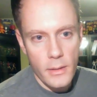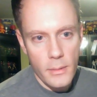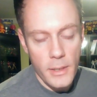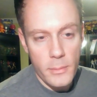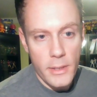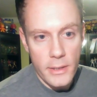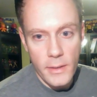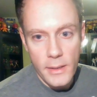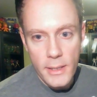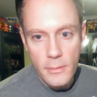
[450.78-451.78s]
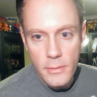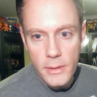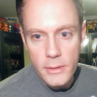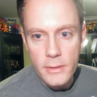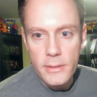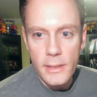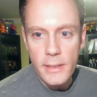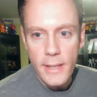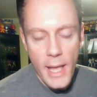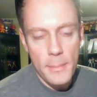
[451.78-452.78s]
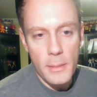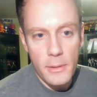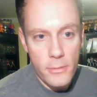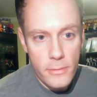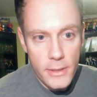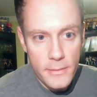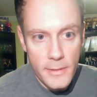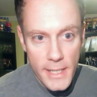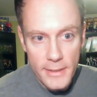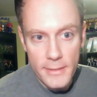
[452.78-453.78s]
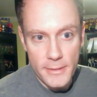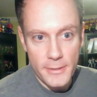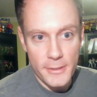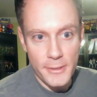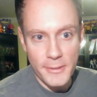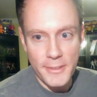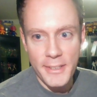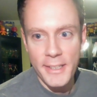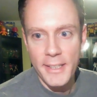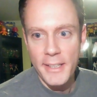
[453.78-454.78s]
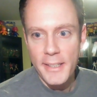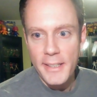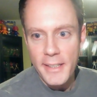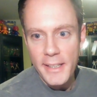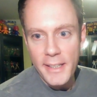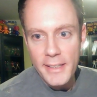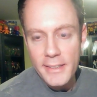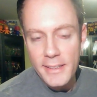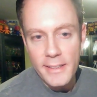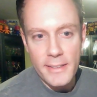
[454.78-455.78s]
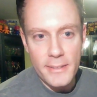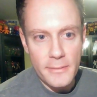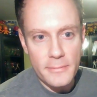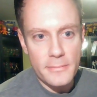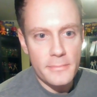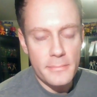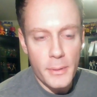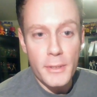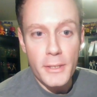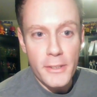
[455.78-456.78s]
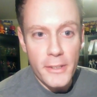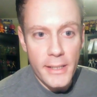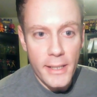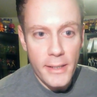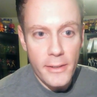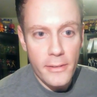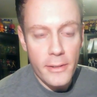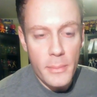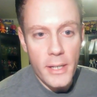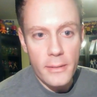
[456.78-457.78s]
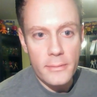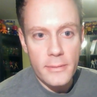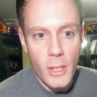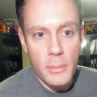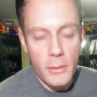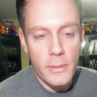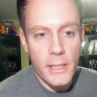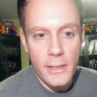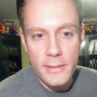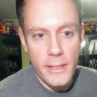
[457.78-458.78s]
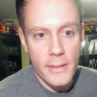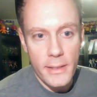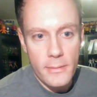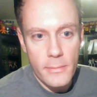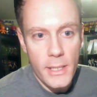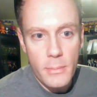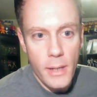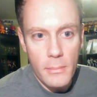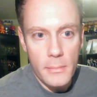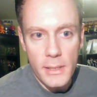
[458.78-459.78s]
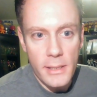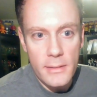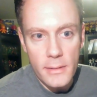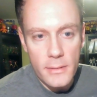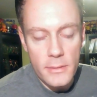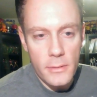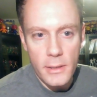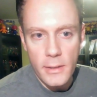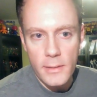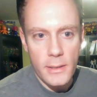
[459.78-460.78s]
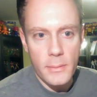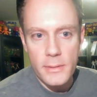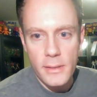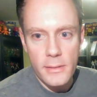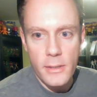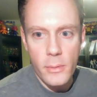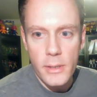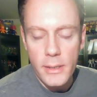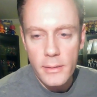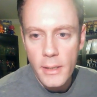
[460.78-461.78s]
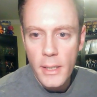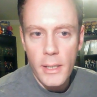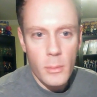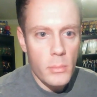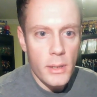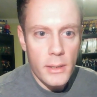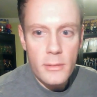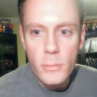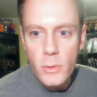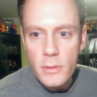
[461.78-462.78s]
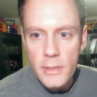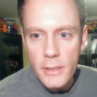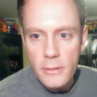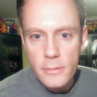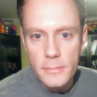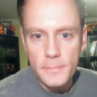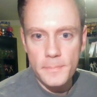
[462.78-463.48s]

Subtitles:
Meanwhile, Galan reveals that he's happy to be free of Galactus' suit, and he doesn't particularly care about helping Reed, because now that's Reed's problem that he's in the suit, and Galan wants to just go on being his mortal self.